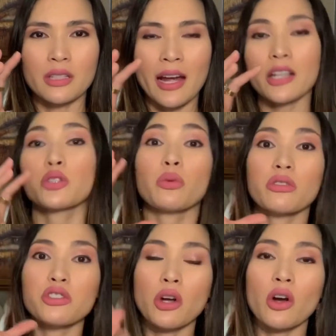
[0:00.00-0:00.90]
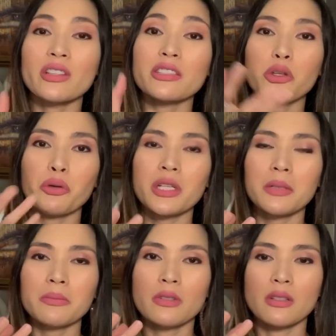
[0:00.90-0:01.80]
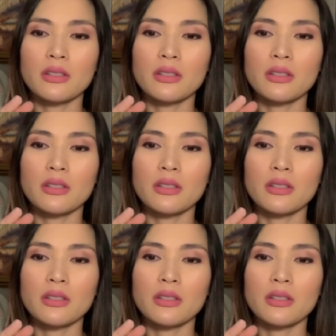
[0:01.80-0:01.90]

actual chocolate cream